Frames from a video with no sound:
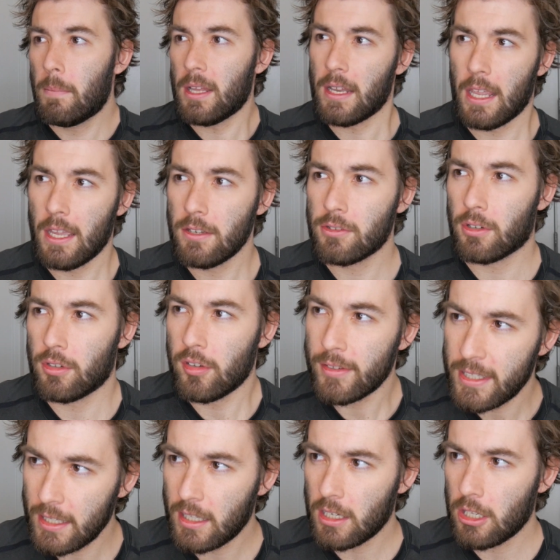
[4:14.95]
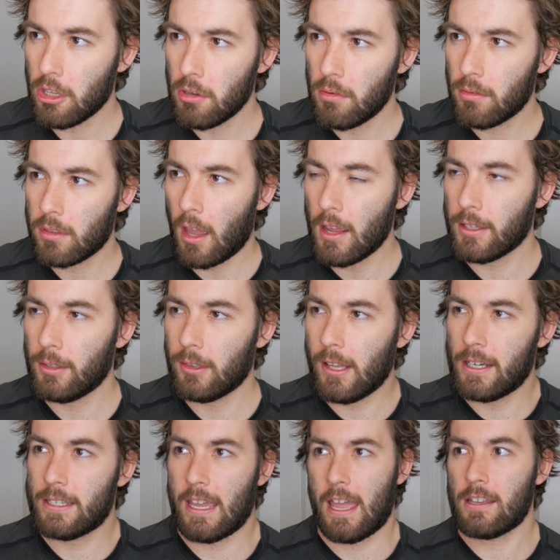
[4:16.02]
But Andrew, you said that you thought you
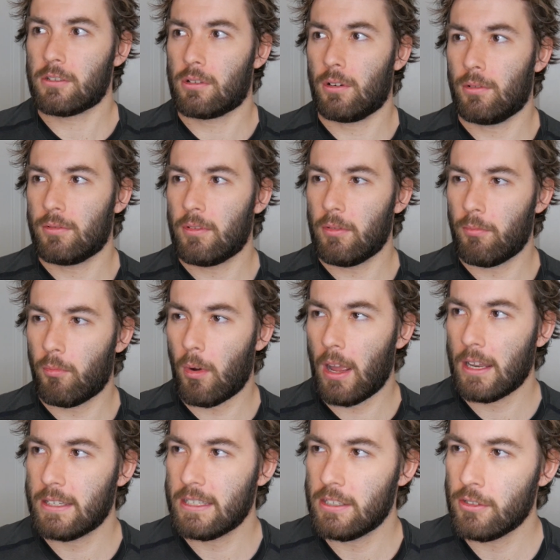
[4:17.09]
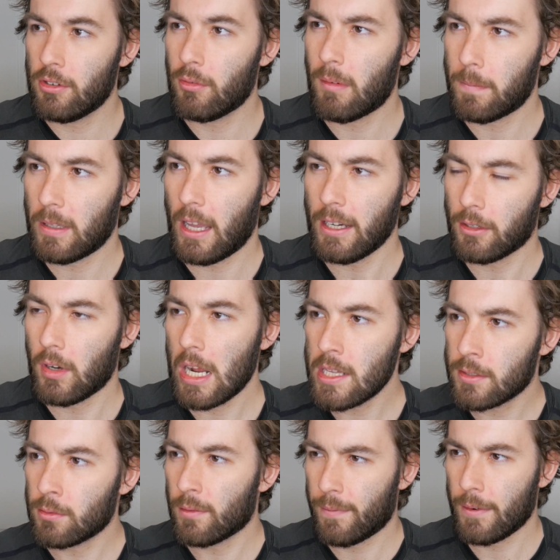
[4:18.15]
liked astro. Why didn't you apply to
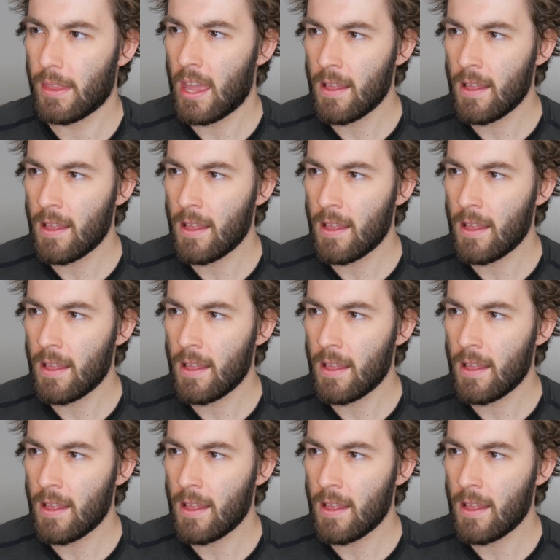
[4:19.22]
grad school for